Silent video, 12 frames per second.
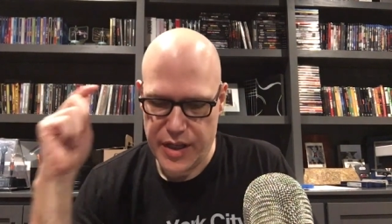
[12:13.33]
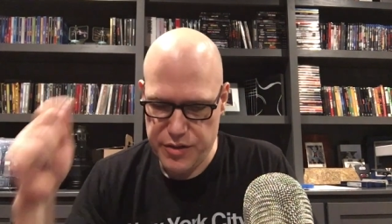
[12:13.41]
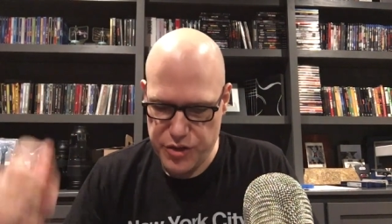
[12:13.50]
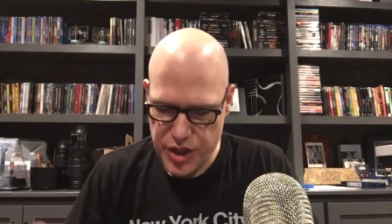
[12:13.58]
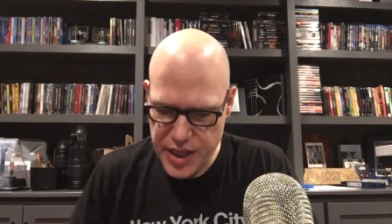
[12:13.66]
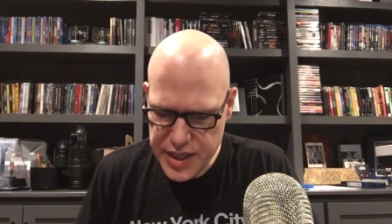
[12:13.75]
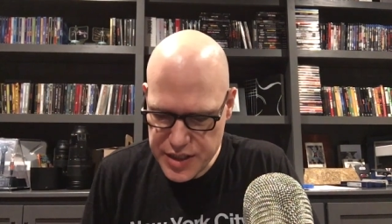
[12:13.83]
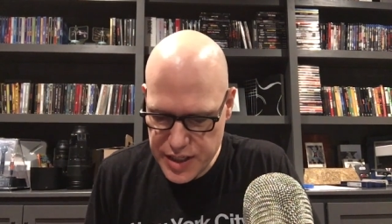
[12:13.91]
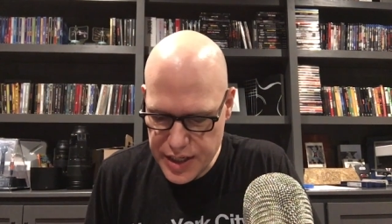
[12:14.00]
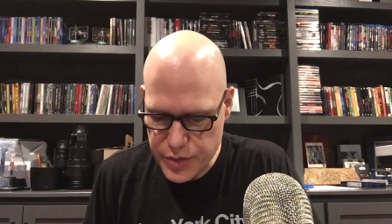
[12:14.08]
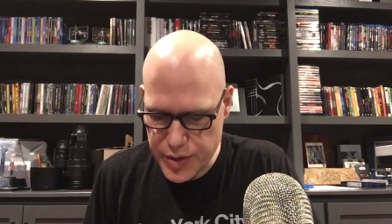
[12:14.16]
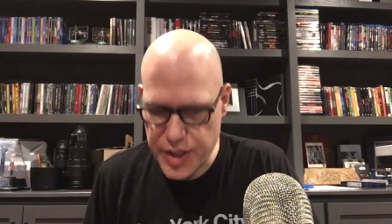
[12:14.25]
Chud is an
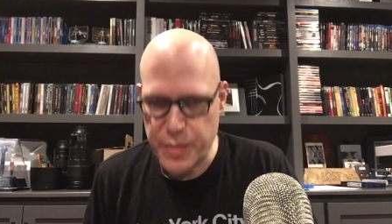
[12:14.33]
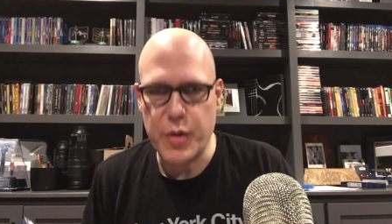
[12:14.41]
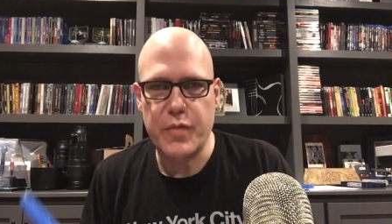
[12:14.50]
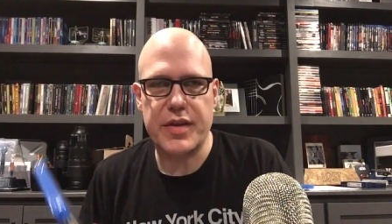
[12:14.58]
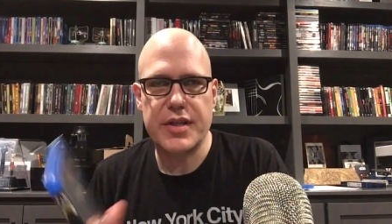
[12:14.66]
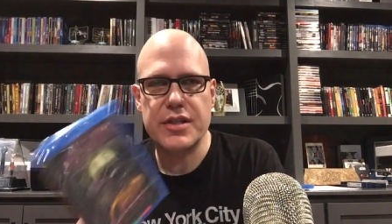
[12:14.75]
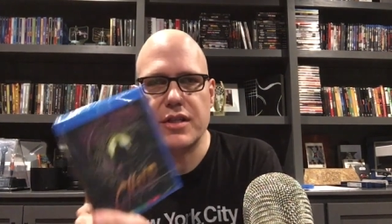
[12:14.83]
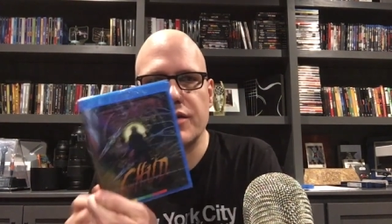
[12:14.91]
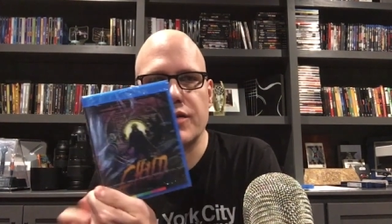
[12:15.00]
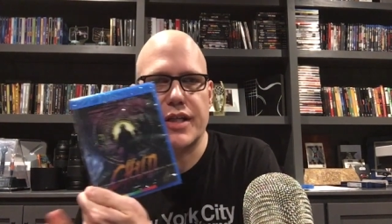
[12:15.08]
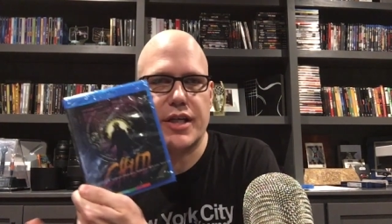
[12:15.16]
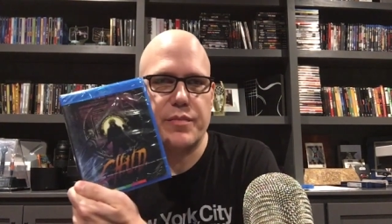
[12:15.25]
interesting movie. This
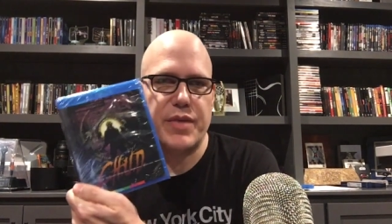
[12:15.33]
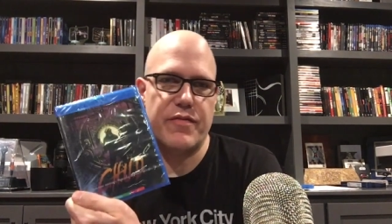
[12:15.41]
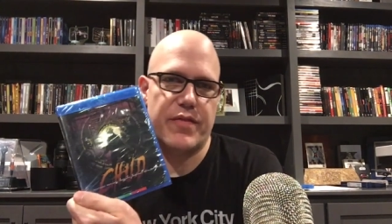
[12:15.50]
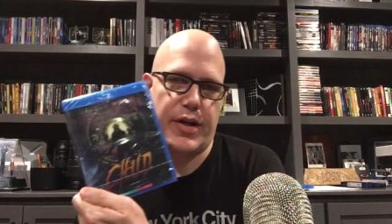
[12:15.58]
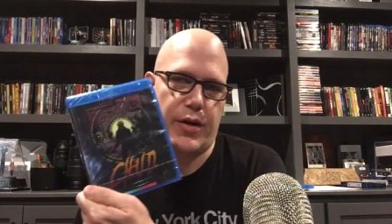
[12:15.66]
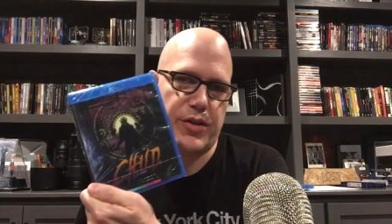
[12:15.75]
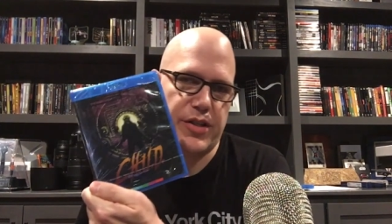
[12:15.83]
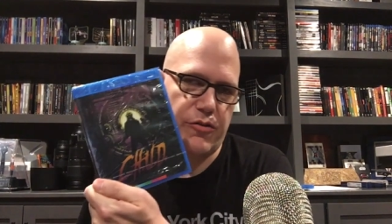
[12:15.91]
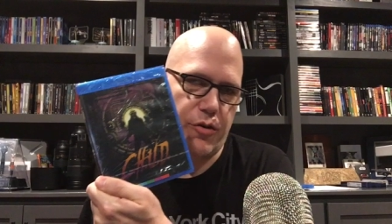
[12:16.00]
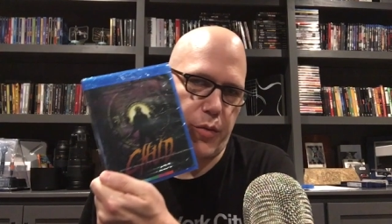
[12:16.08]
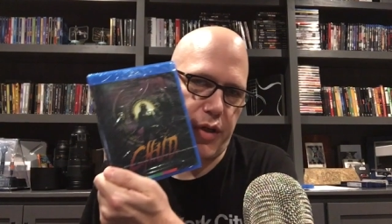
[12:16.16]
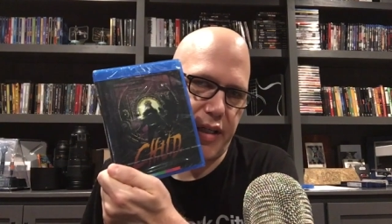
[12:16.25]
literally could be a Vinegar
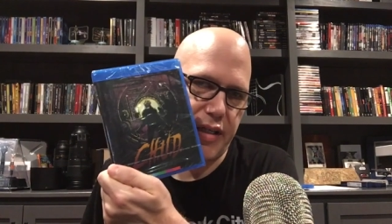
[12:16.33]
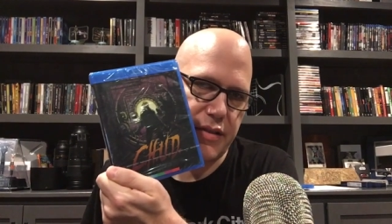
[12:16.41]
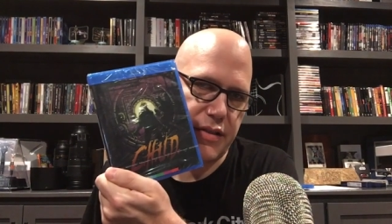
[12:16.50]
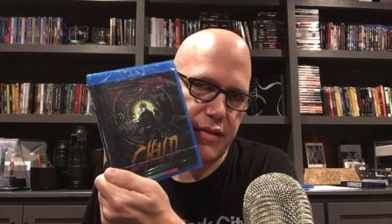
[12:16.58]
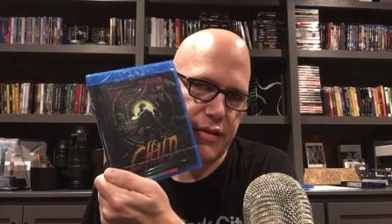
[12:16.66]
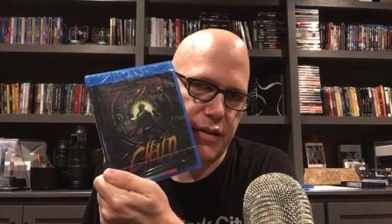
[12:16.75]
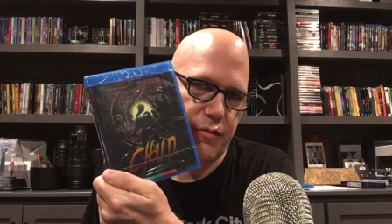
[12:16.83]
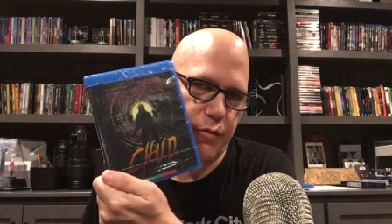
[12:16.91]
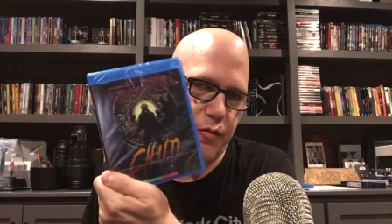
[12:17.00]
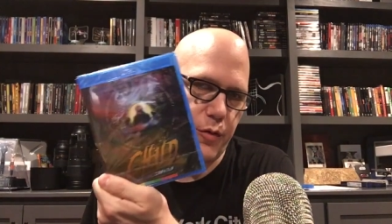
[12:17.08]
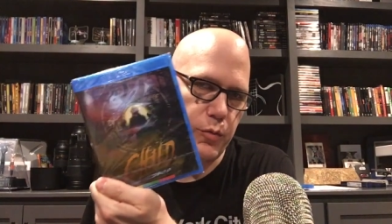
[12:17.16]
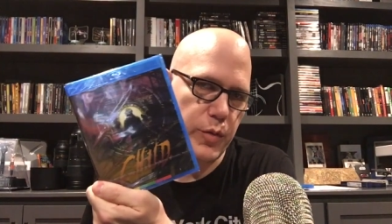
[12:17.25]
Syndrome release. It would
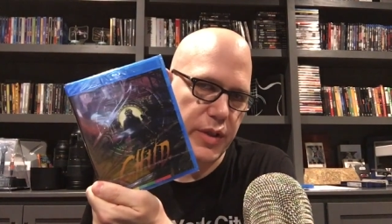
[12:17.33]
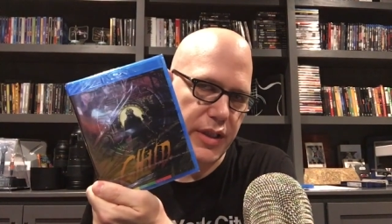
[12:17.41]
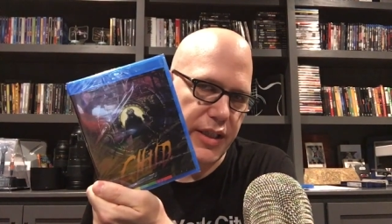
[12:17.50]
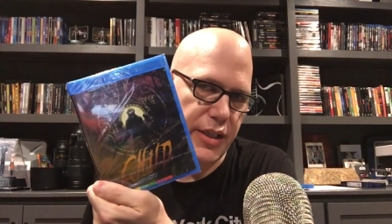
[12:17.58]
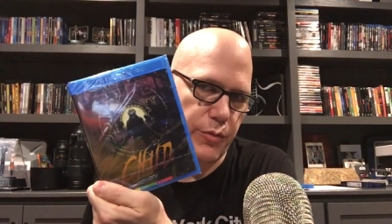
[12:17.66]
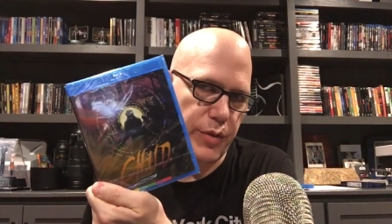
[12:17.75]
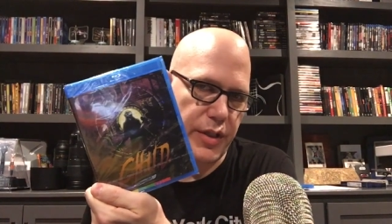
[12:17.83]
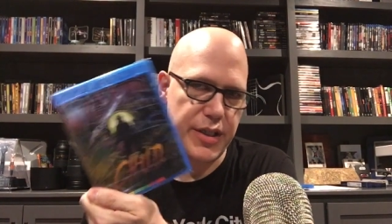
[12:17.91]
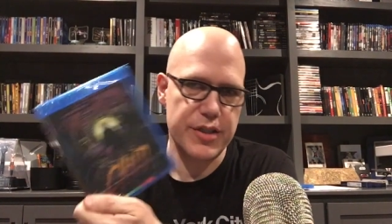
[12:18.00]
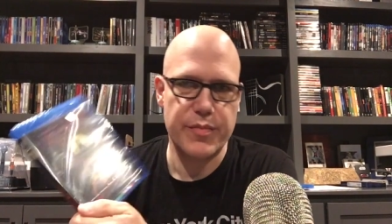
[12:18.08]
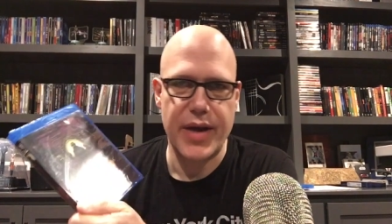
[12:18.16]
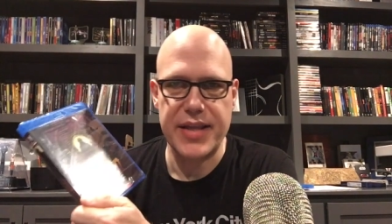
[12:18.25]
feel really good
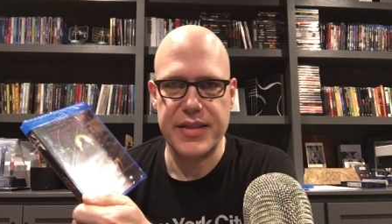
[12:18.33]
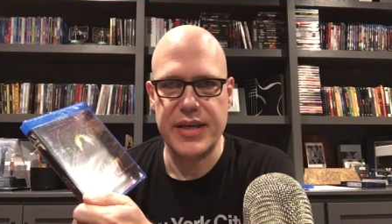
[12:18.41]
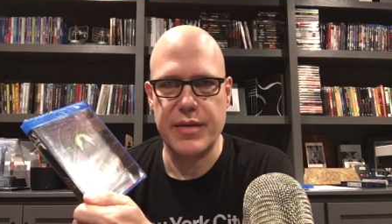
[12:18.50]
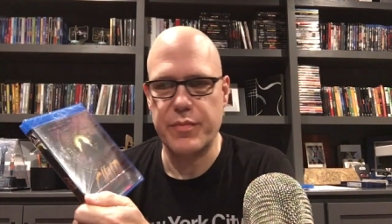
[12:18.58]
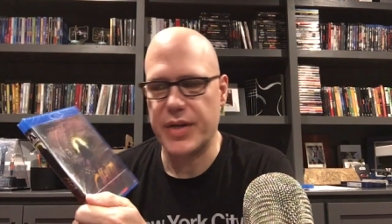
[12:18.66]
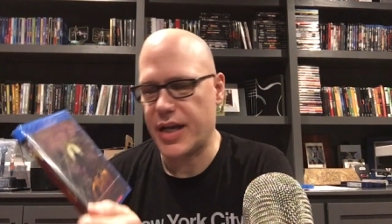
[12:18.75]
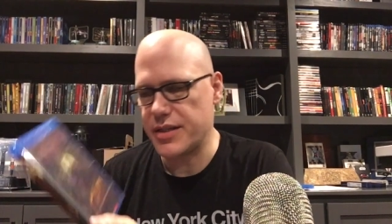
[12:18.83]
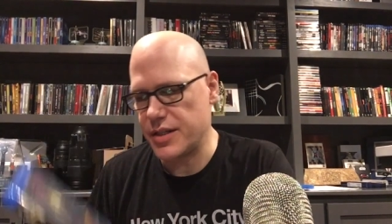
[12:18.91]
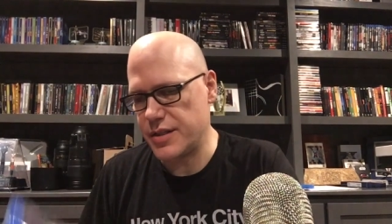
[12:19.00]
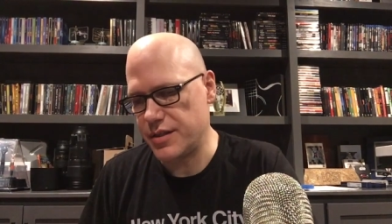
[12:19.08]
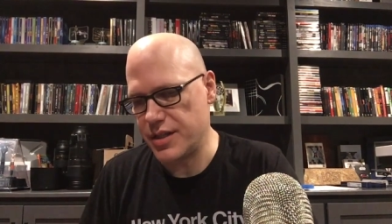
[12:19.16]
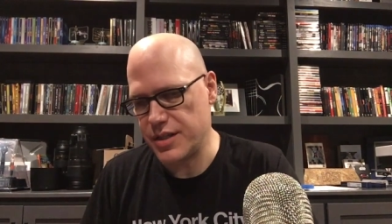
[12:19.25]
released by them because it,
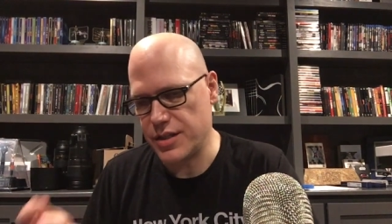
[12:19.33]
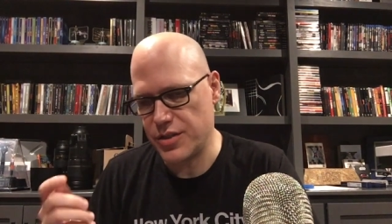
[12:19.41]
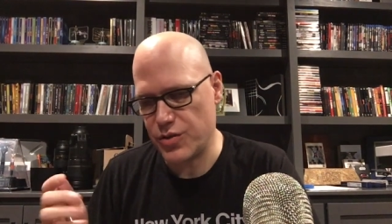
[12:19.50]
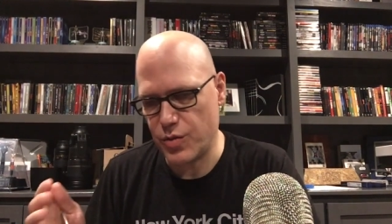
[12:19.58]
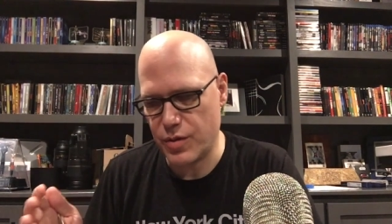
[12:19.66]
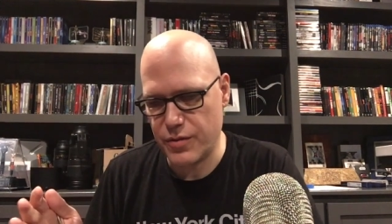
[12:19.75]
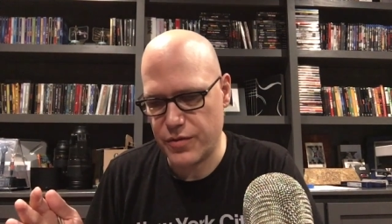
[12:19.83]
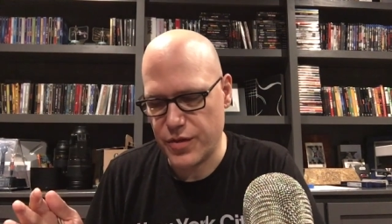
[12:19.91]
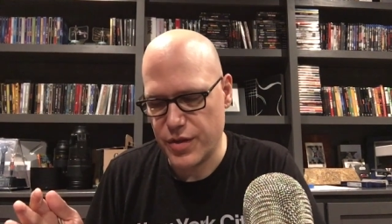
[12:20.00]
this is sort of,